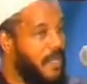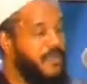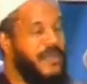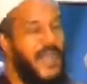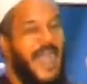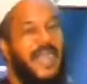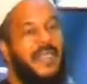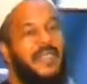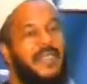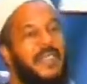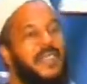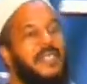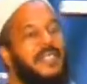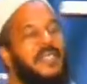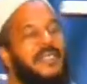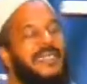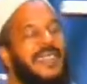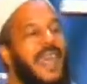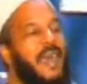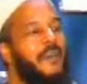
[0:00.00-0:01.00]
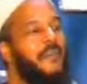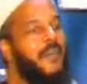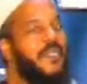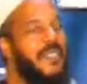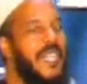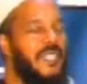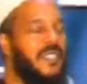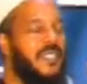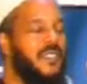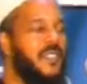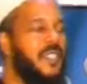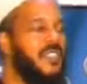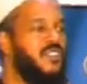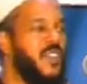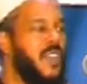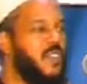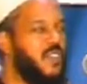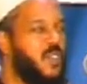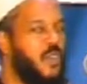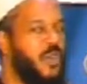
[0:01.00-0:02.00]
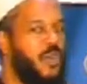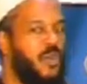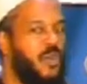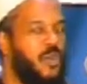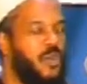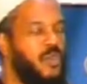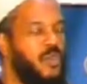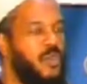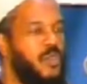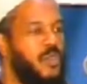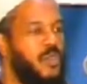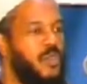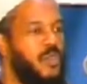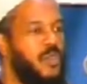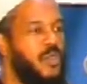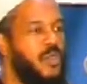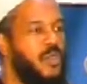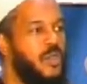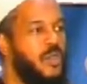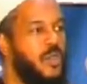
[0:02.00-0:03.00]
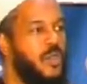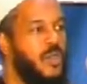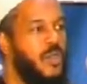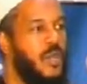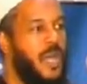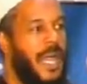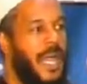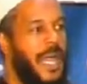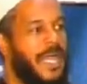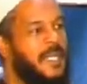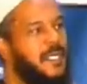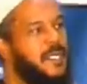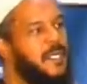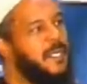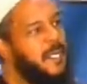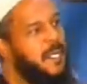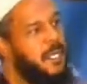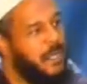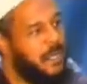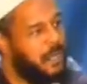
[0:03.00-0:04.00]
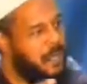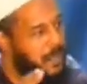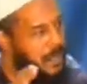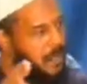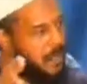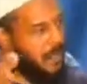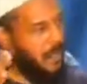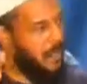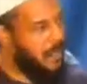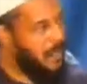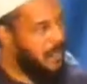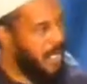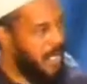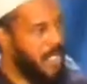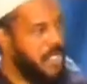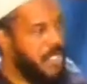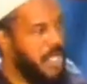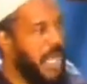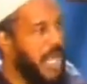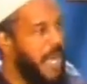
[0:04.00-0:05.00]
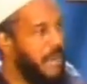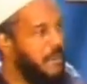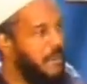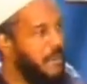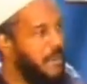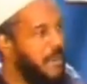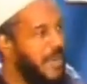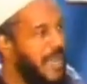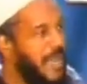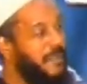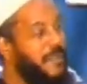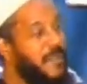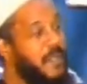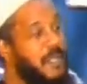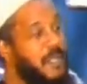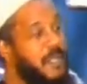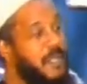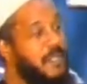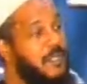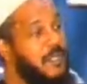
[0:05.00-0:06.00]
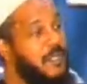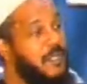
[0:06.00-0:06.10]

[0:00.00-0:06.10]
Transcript: The fact that Islam sets the dress code at the hijab level,